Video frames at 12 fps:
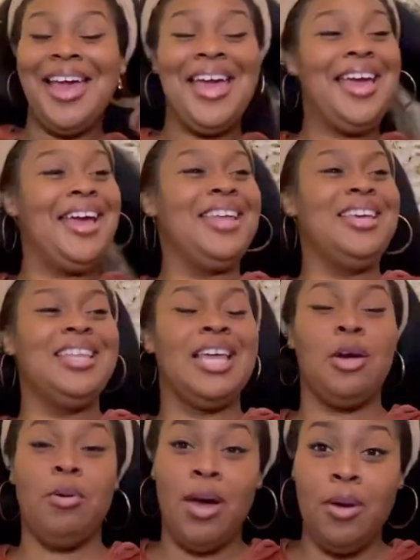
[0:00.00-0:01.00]
And he
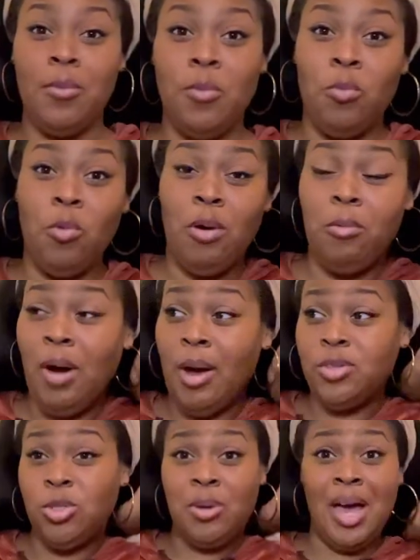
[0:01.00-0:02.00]
like, well, why
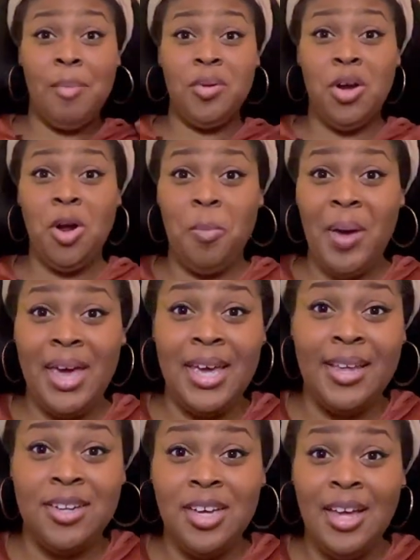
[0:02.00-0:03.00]
would you comment on her
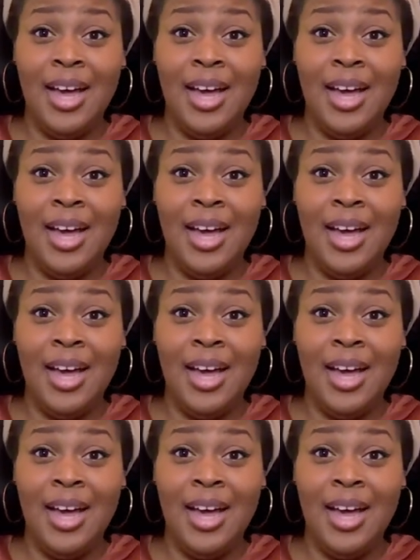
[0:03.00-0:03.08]
page?